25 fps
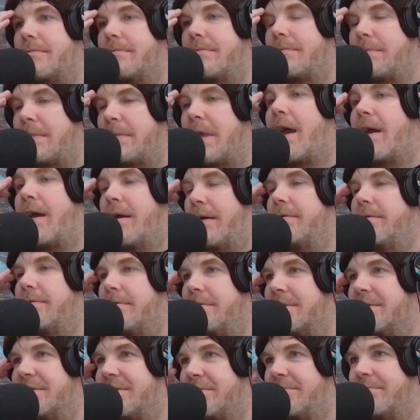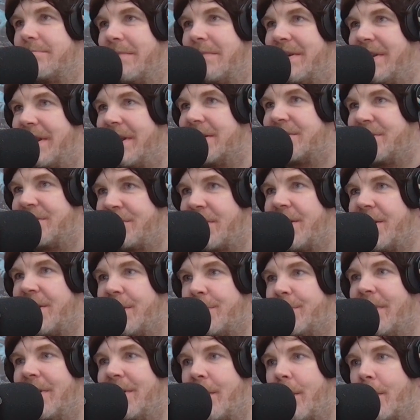Yeah, because it is
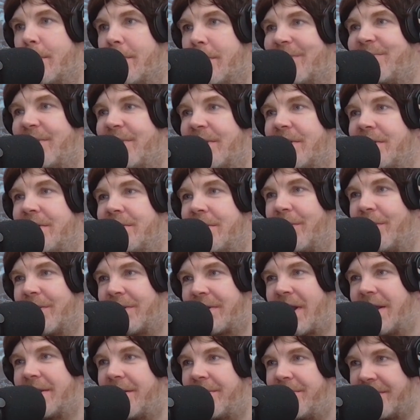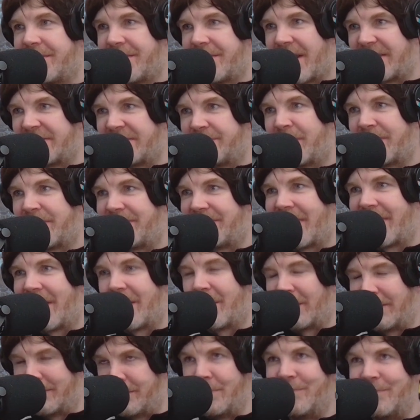genuinely horrific. Not the kind of thing you expect to hear
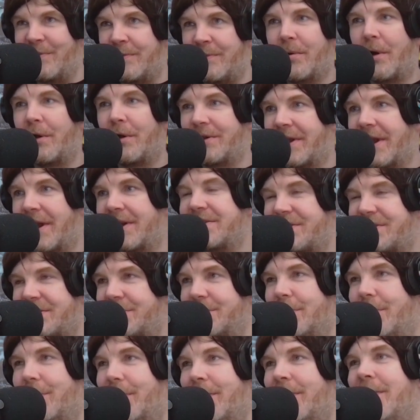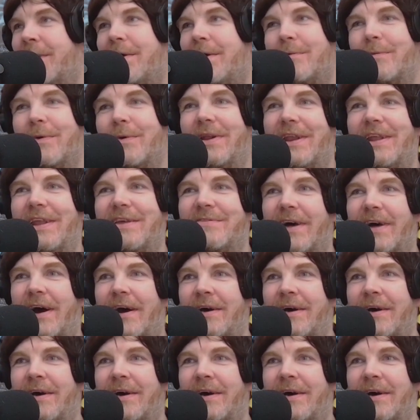on a movie podcast, so we'll leave that.